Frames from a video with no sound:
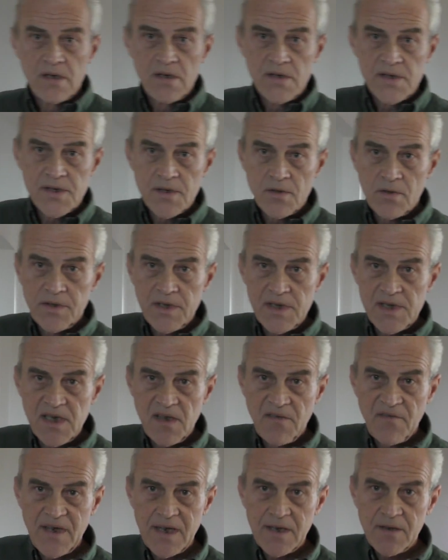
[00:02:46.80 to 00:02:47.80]
So this
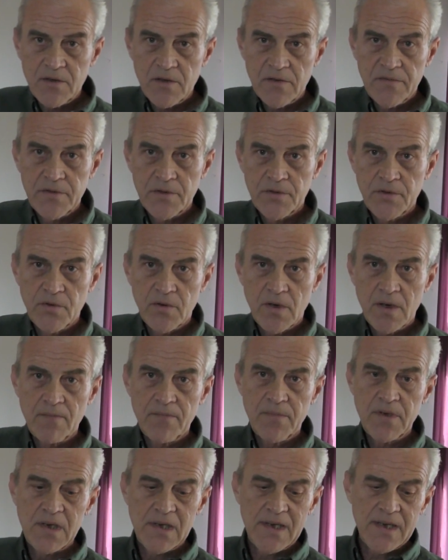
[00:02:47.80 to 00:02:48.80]
event of the
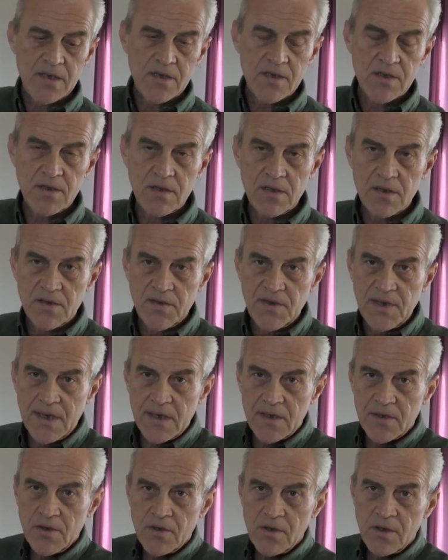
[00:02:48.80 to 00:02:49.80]
Trump election, a
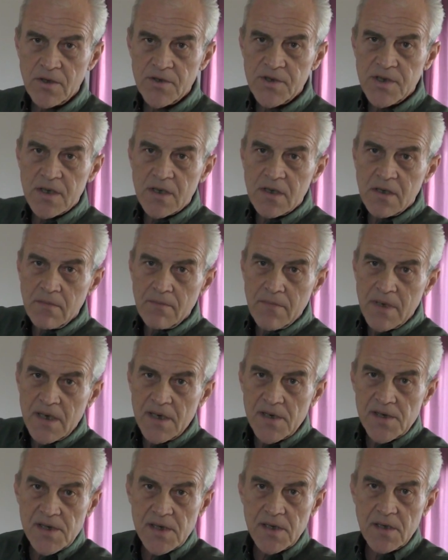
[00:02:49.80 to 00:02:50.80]
technological
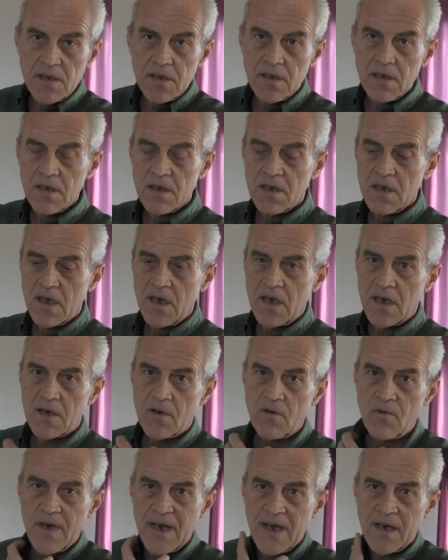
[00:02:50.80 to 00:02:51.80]
Mars in
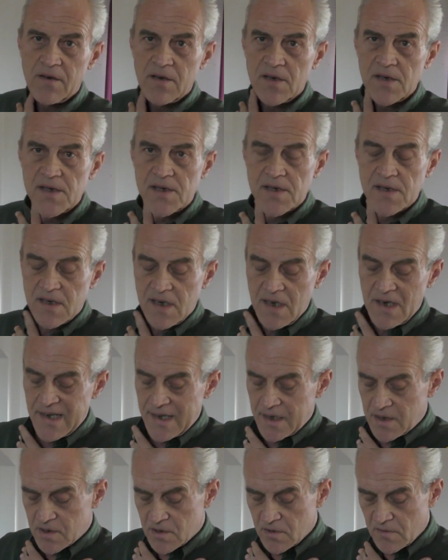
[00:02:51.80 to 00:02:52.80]
Aquarius
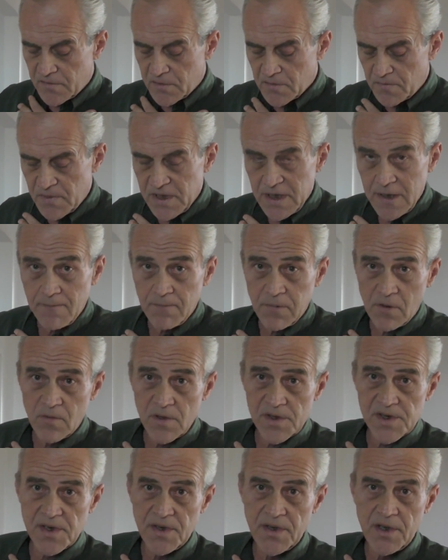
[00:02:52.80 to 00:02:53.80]
election of the people,
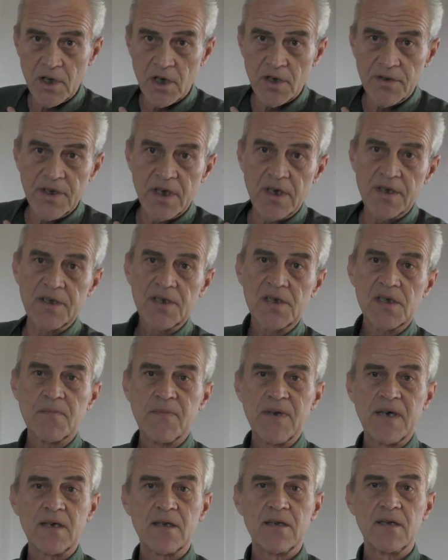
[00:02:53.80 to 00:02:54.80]
was not
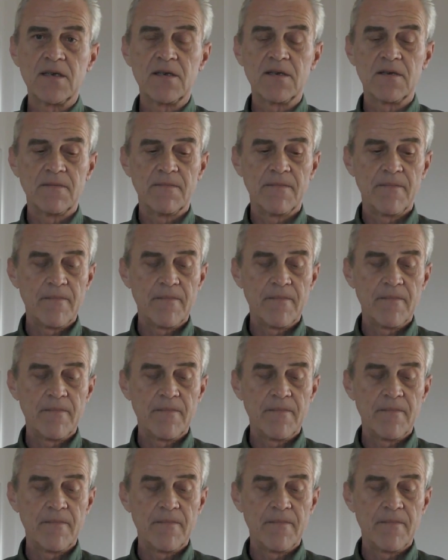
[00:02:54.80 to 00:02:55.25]
unexpected.